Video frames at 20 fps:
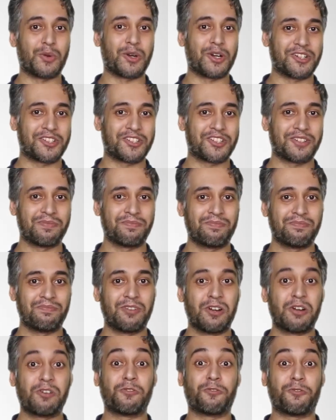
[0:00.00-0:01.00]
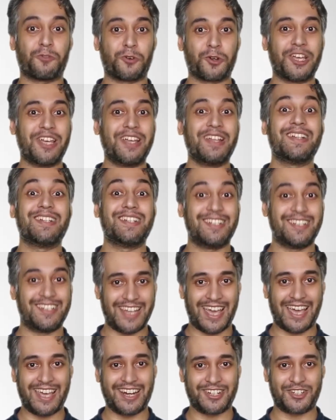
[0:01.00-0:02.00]
words. Free
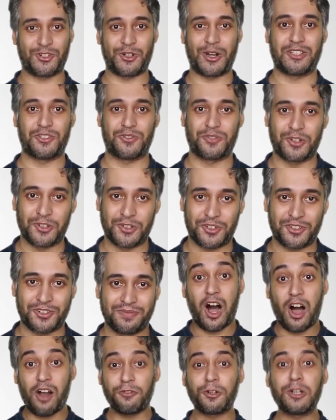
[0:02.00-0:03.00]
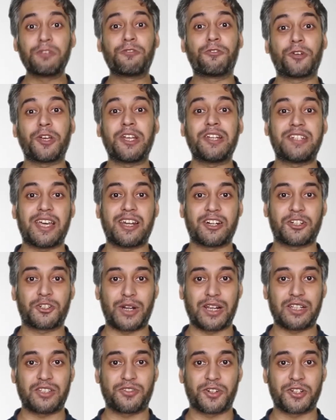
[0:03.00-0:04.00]
data transfers. Offering free data
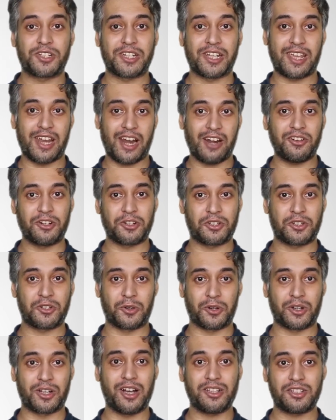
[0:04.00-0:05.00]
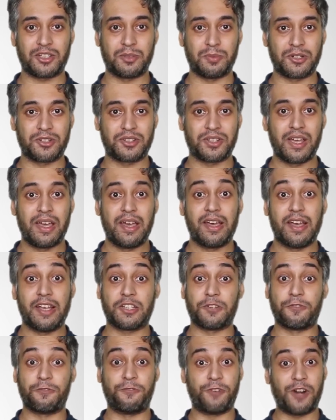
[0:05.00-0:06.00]
transfers to carrier store customers
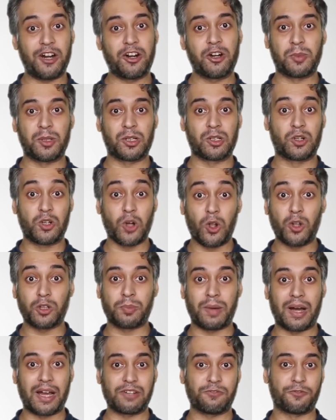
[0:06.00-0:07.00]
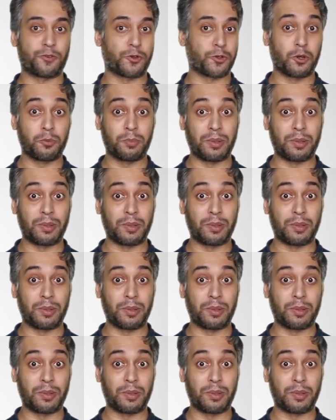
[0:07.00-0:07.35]
is a veritable goldmine for your